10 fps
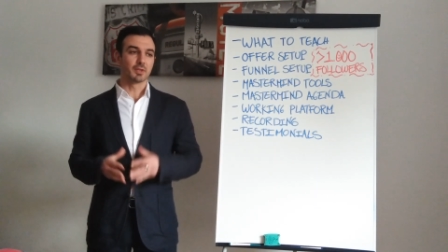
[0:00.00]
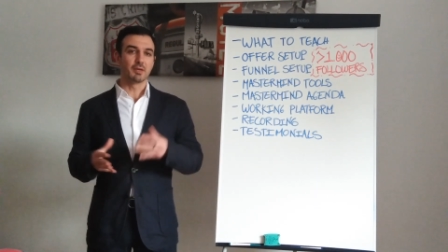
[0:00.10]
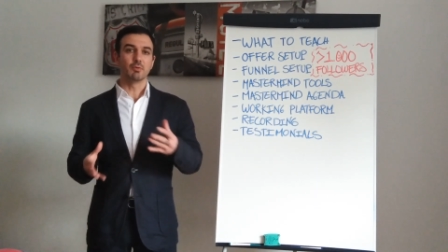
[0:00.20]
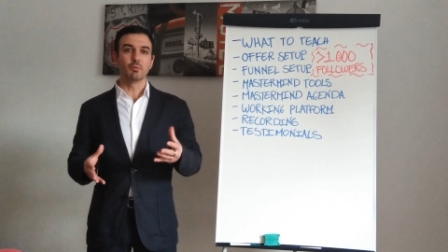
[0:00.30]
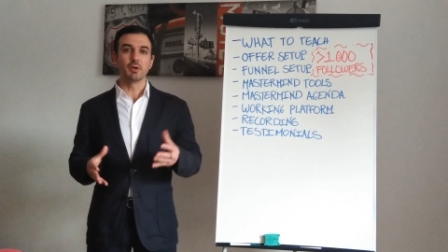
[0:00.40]

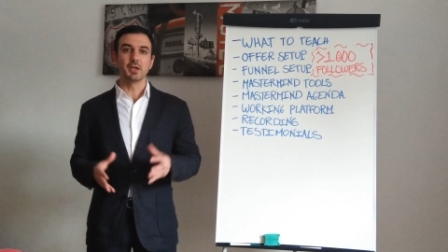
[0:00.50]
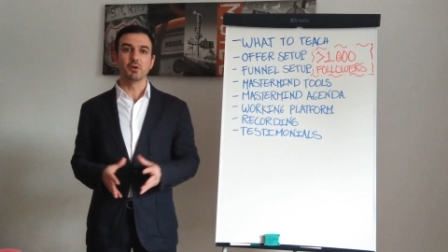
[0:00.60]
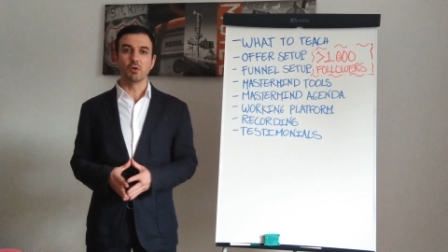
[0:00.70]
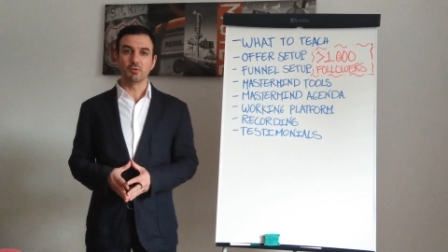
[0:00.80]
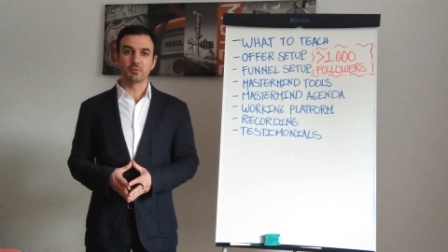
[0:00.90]
give away
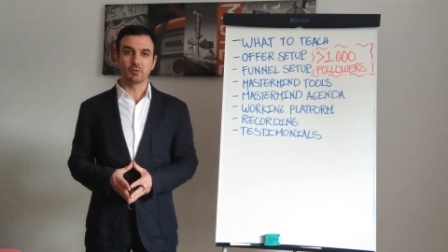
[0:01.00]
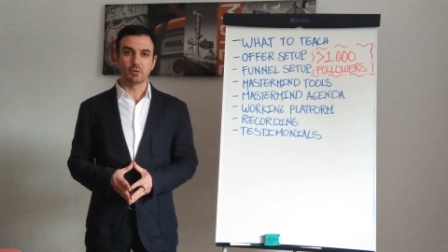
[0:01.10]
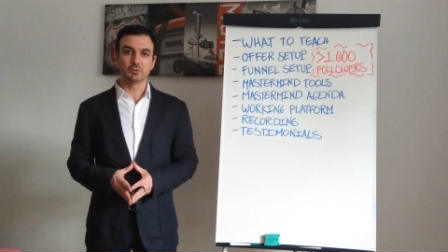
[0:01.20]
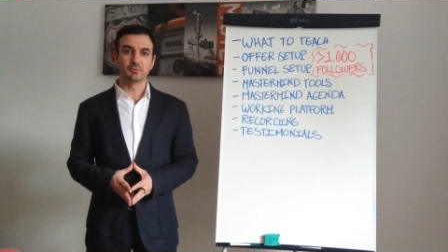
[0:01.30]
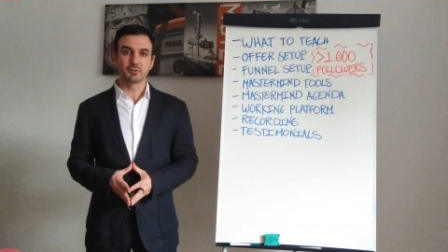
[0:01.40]

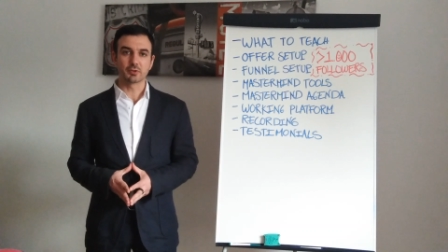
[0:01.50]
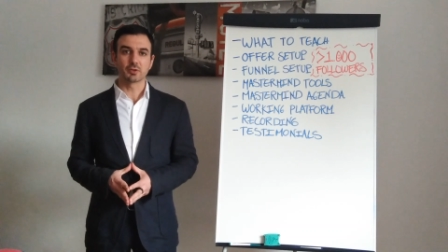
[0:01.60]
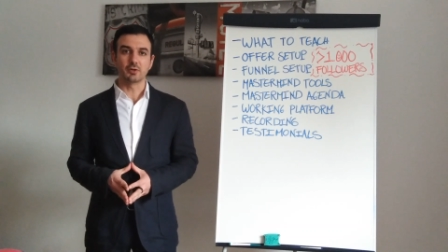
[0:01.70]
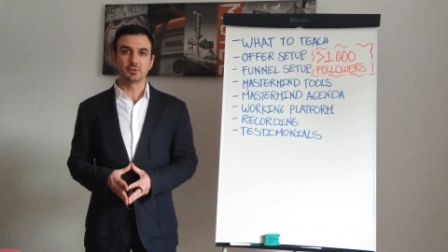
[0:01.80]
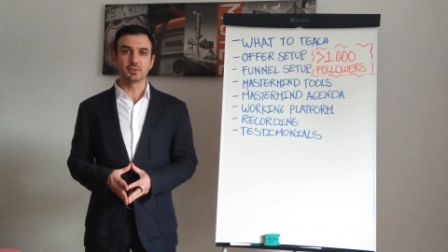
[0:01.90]
all of your
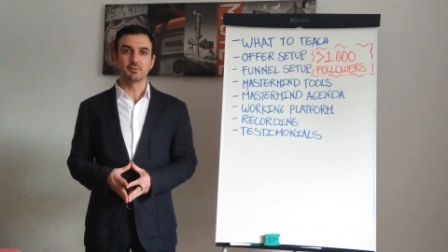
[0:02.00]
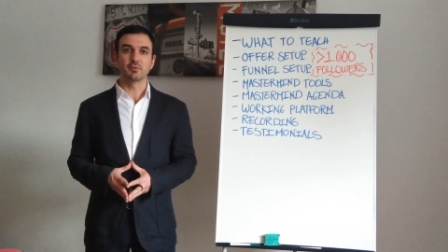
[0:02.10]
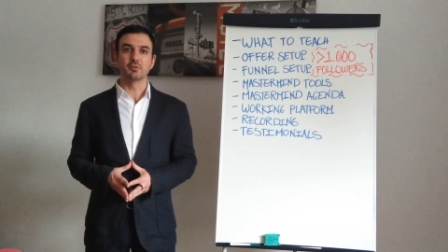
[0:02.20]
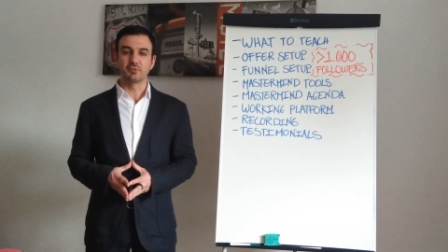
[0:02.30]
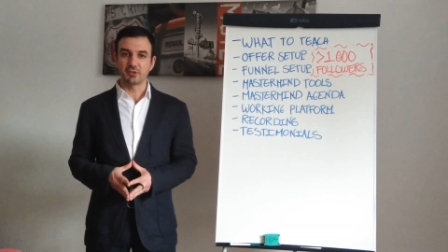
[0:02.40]
content
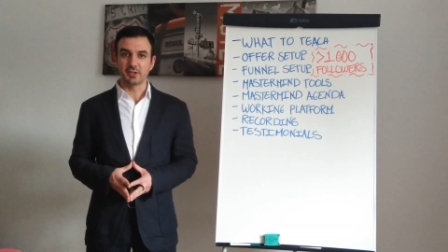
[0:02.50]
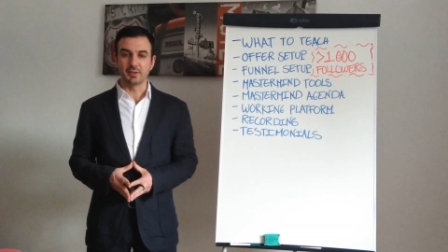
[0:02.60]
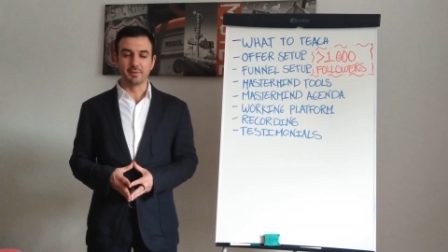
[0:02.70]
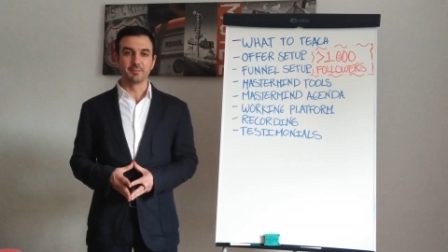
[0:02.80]
for free?